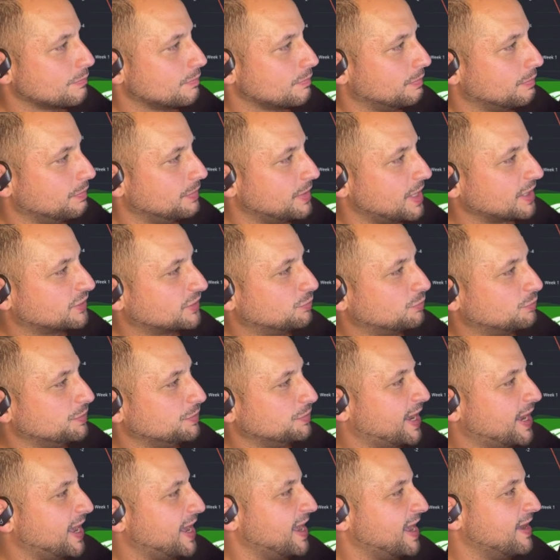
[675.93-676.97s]
Next, we
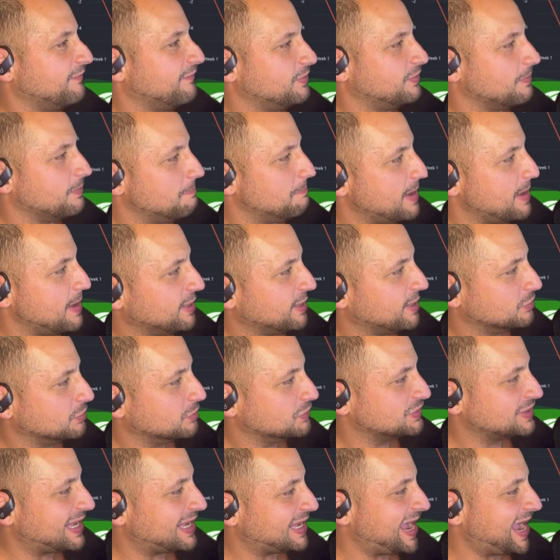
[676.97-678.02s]
have the Bengals
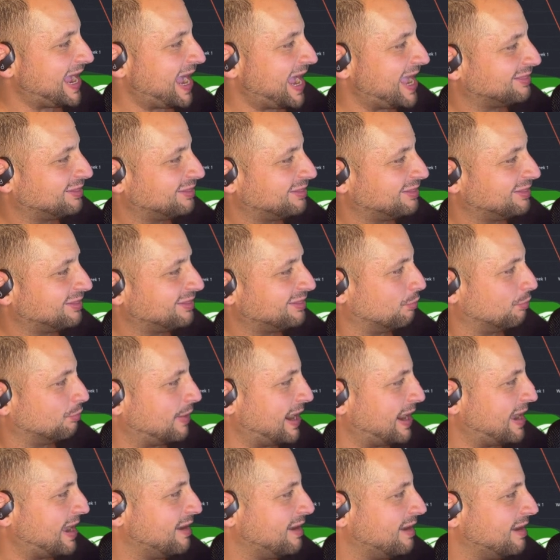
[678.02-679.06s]
at the
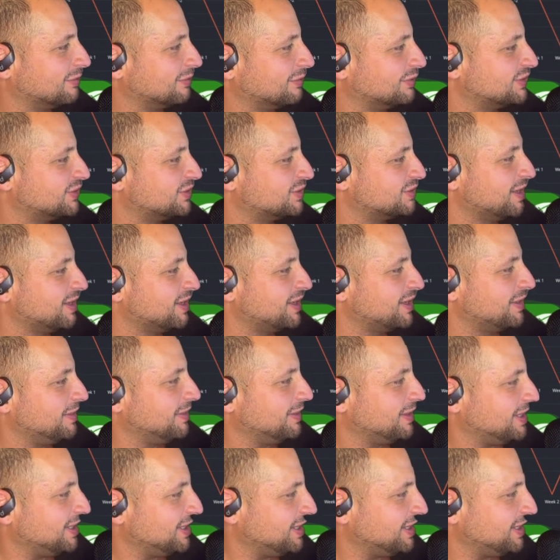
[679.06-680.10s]
Browns.
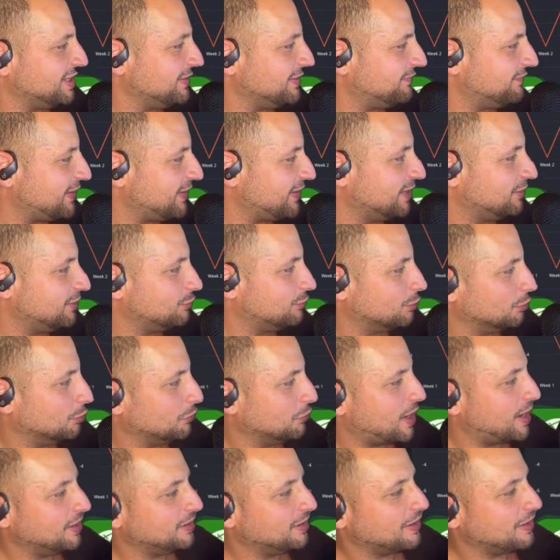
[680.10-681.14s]
The FanDuel
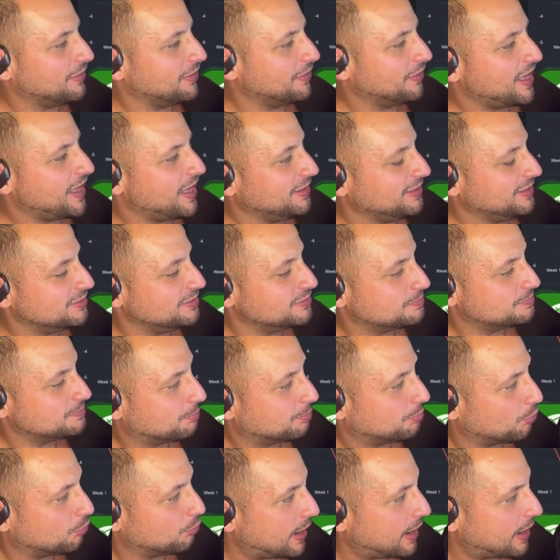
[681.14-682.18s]
line on that is
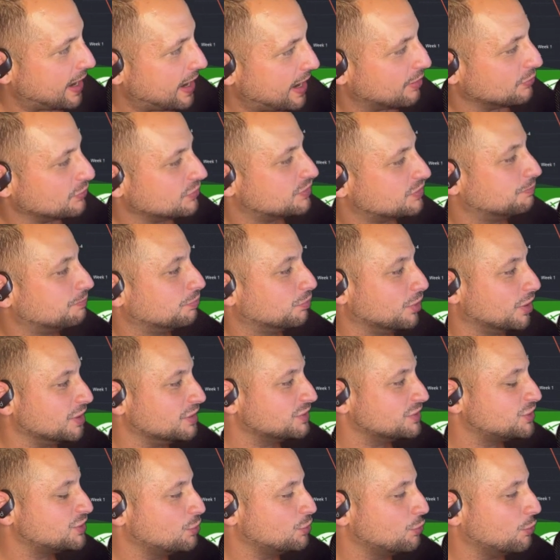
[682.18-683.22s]
Browns plus
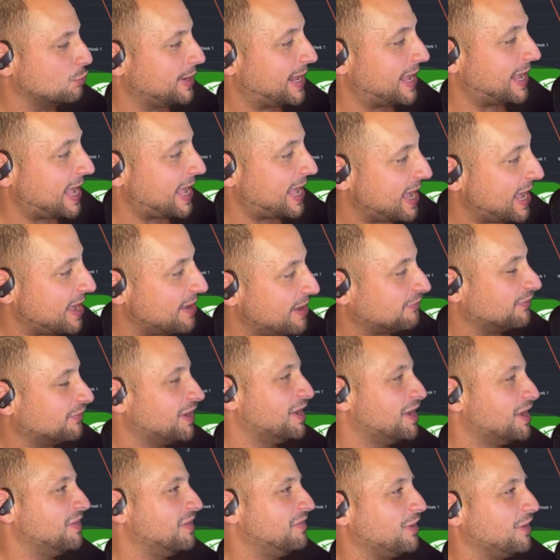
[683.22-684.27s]
2.5.
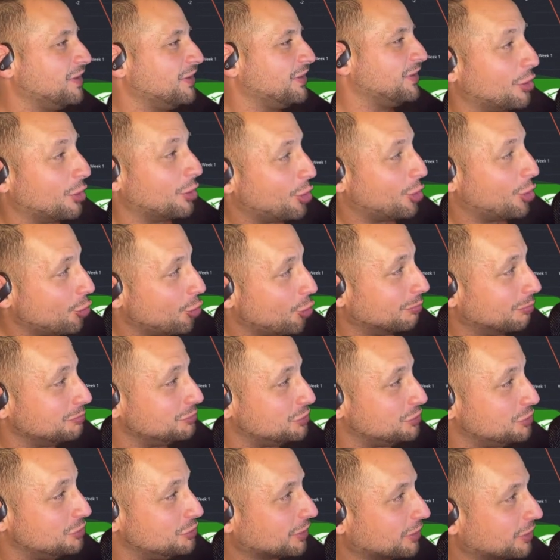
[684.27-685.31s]
They are the home
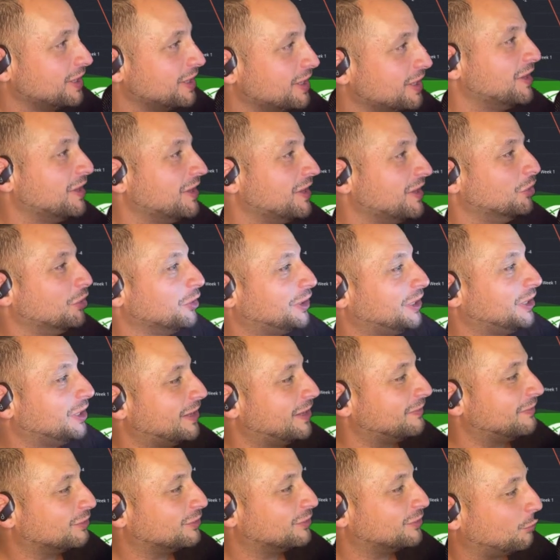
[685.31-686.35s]
dog.
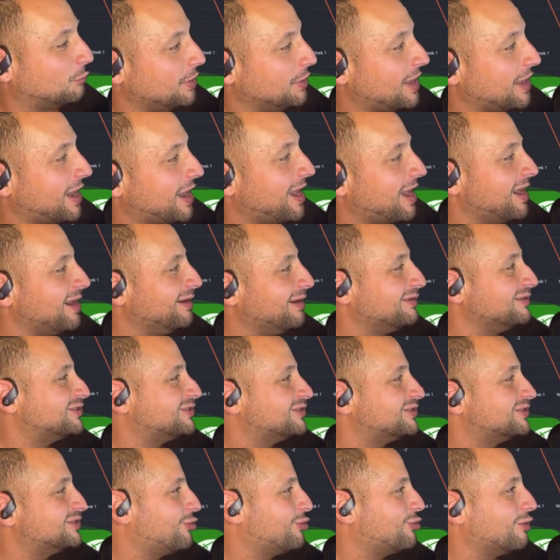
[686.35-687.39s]
Looking at the
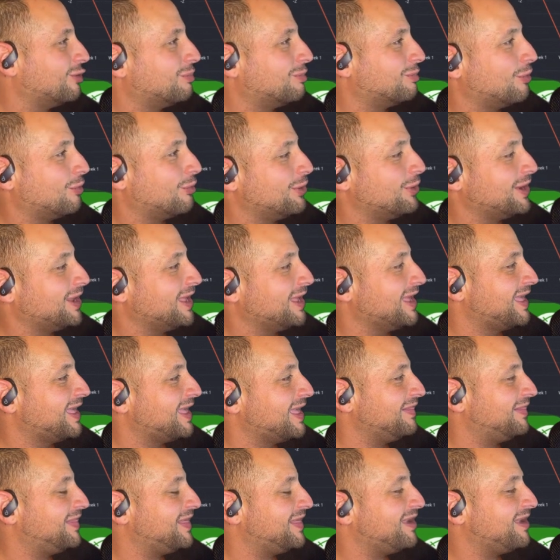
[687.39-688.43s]
gridiron scoreboard,
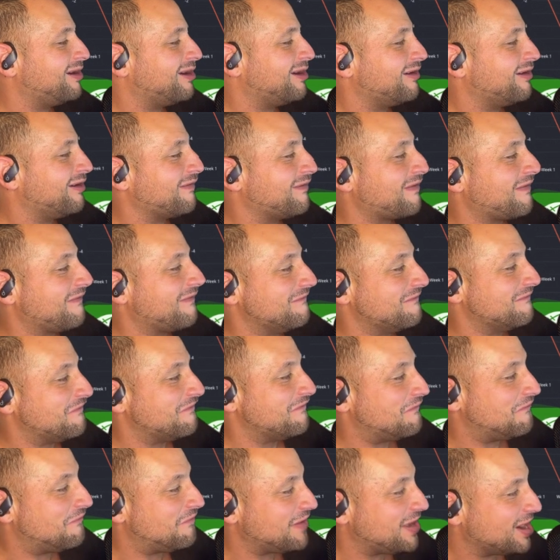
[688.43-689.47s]
they are
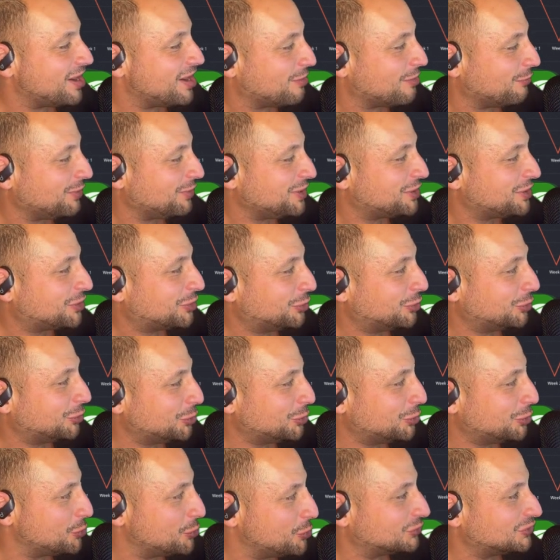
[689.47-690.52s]
very
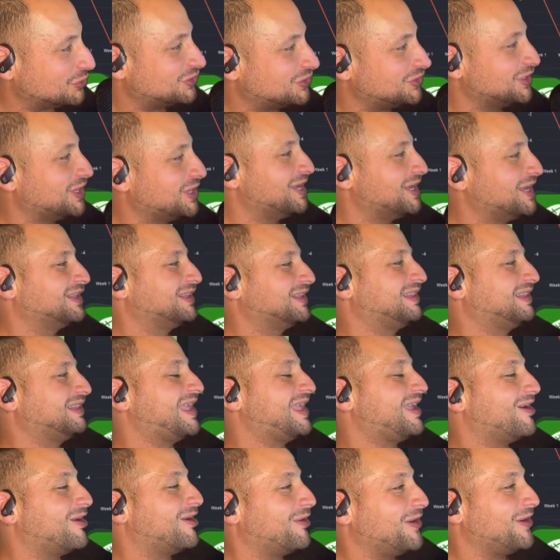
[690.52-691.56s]
close.
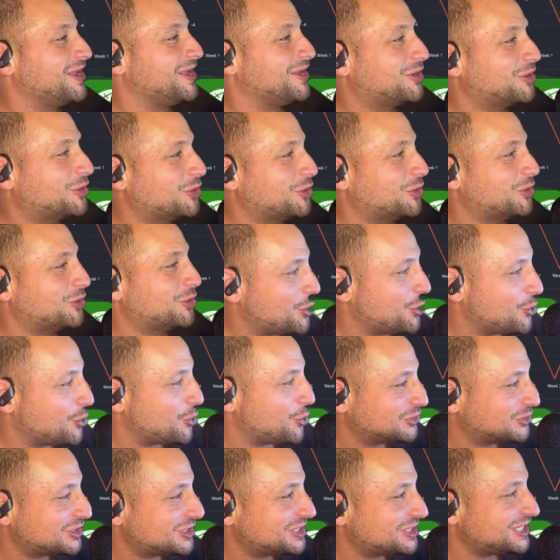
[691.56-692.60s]
They are a
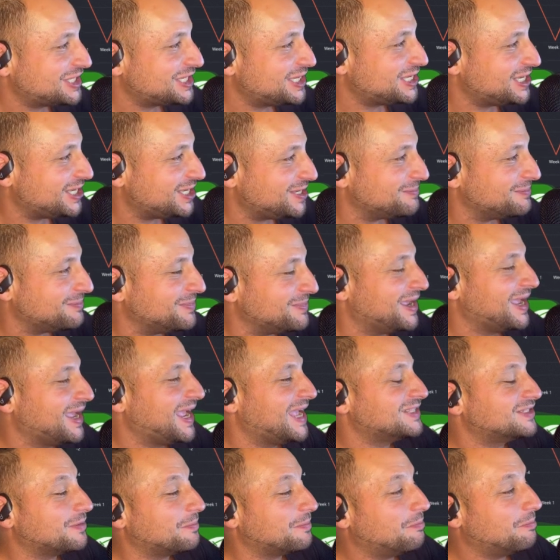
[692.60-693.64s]
close team.
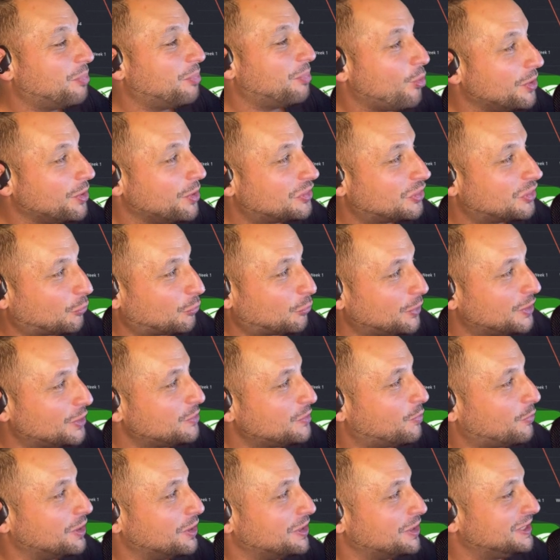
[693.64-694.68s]
It's a
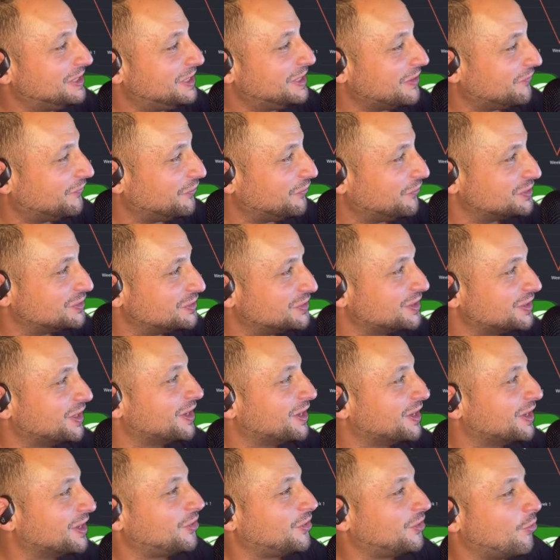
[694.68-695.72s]
0.31
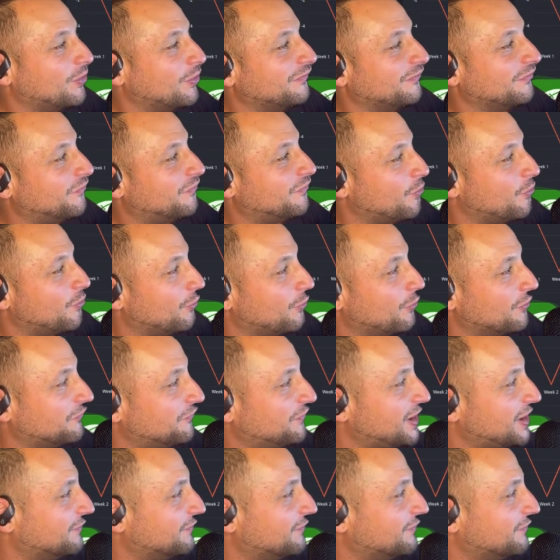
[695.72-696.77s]
difference going
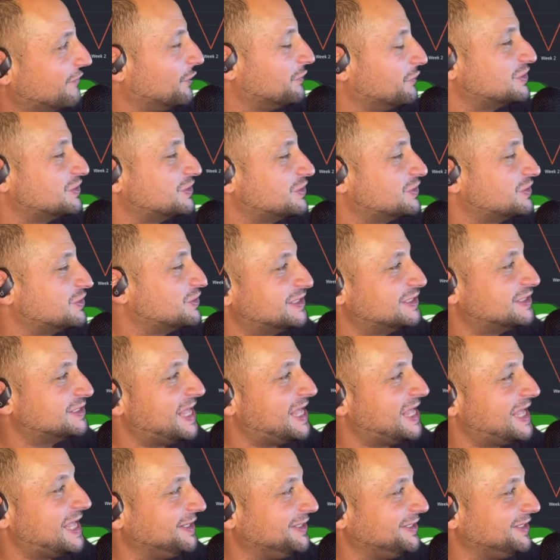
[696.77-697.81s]
for favor of
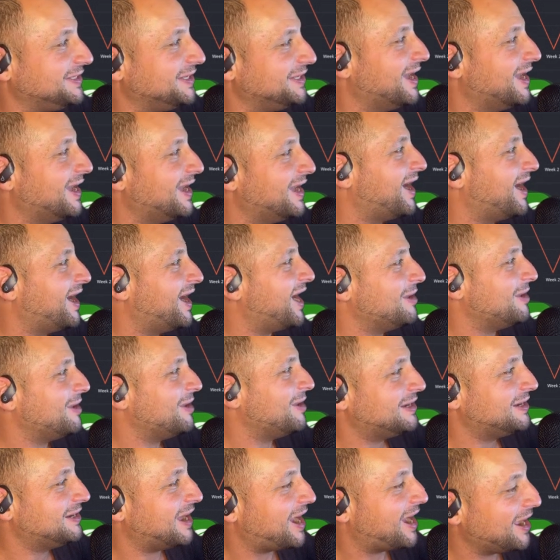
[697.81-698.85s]
Cincinnati.
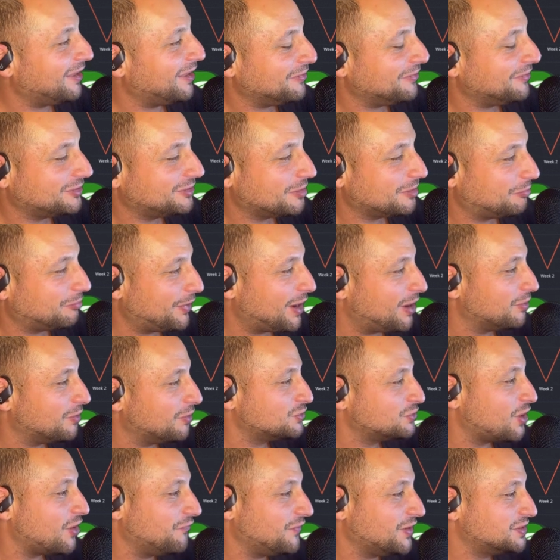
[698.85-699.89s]
I mean, I like the
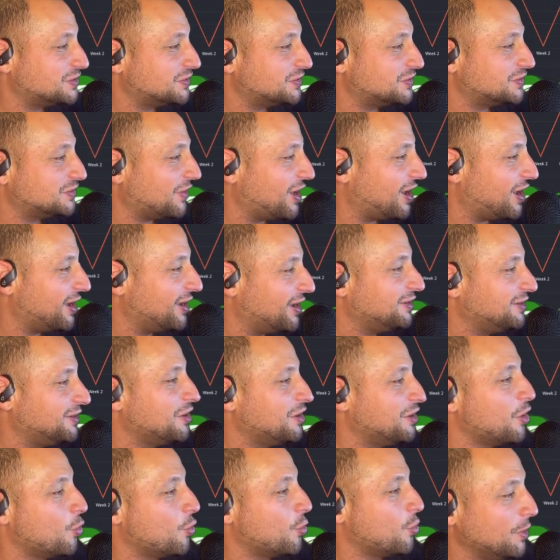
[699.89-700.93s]
Browns offensive
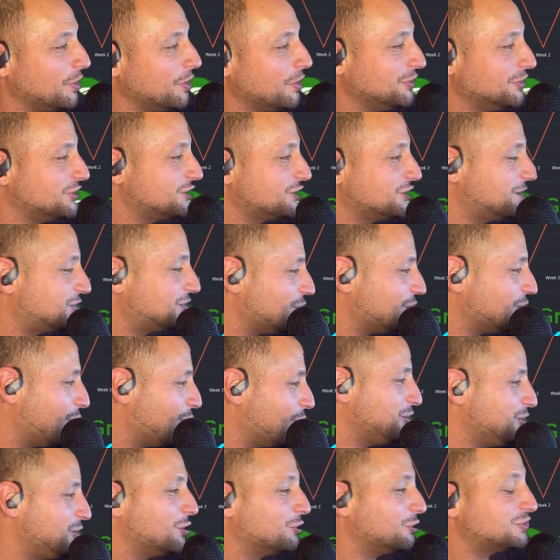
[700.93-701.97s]
line. Willis,
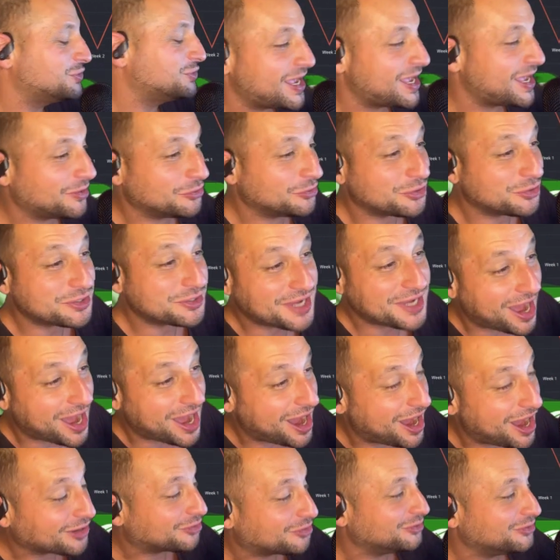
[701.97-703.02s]
Bitonio, Teller,
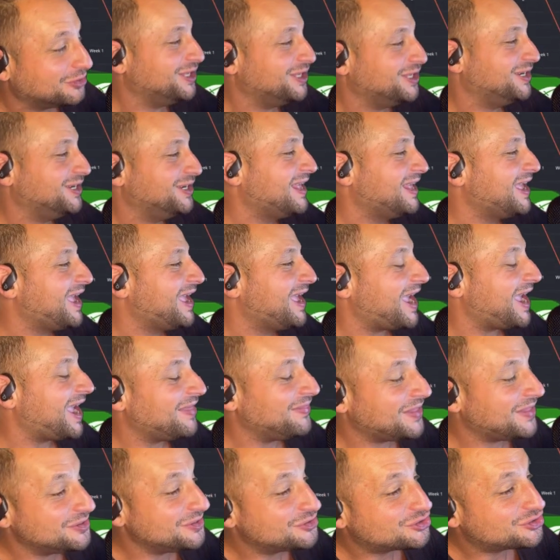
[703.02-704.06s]
Conklin,
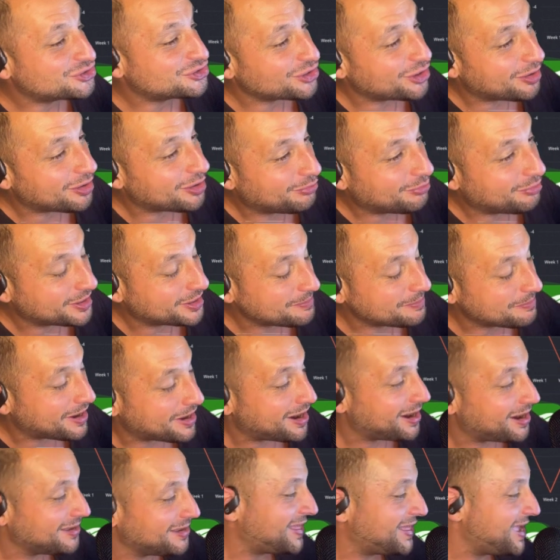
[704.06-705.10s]
and then Chubb
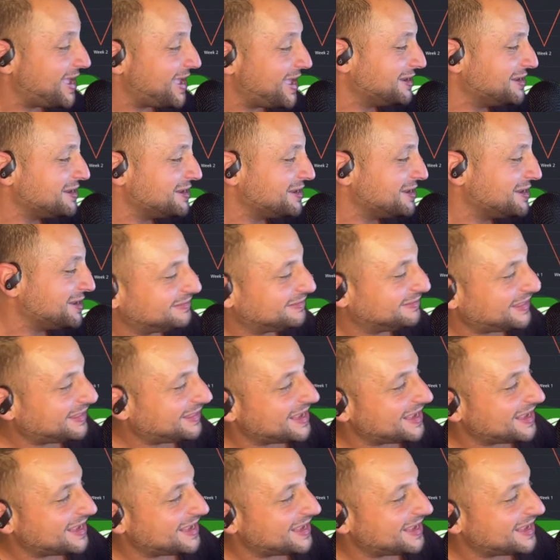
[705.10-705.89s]
running behind that.